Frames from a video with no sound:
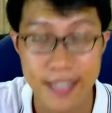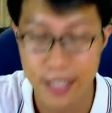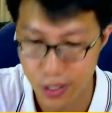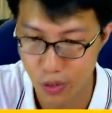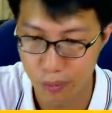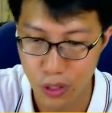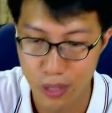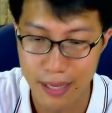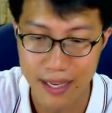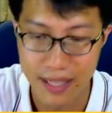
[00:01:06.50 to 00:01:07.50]
So
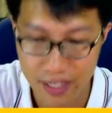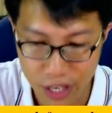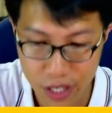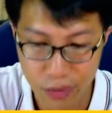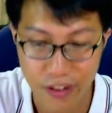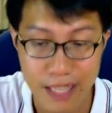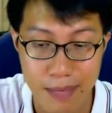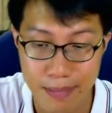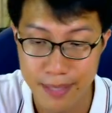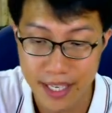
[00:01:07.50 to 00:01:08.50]
multiplying this fraction with x plus
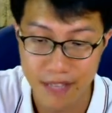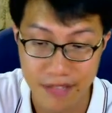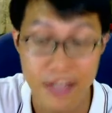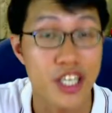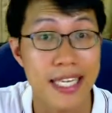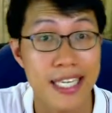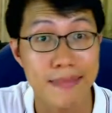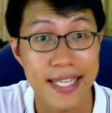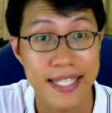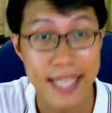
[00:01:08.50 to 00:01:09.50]
b gives us just x
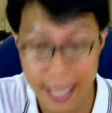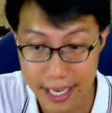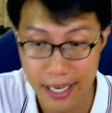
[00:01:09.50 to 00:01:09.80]
plus a.